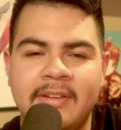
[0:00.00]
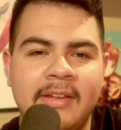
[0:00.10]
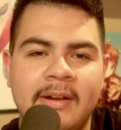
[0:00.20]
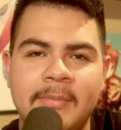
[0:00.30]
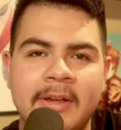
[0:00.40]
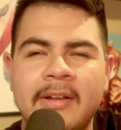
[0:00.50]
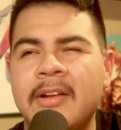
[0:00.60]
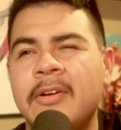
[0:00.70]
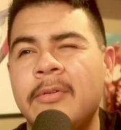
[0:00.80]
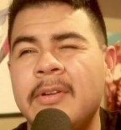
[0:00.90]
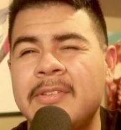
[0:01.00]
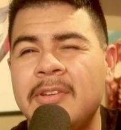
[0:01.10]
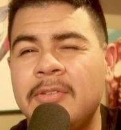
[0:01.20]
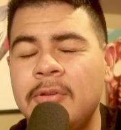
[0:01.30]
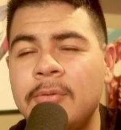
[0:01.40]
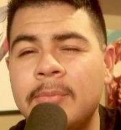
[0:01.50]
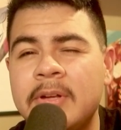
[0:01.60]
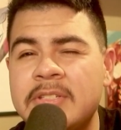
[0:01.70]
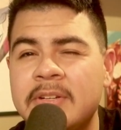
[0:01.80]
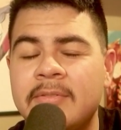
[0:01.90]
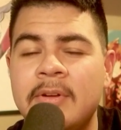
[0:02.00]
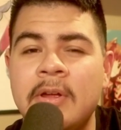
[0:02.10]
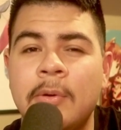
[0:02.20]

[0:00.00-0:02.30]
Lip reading: and I'm not going to go into too much of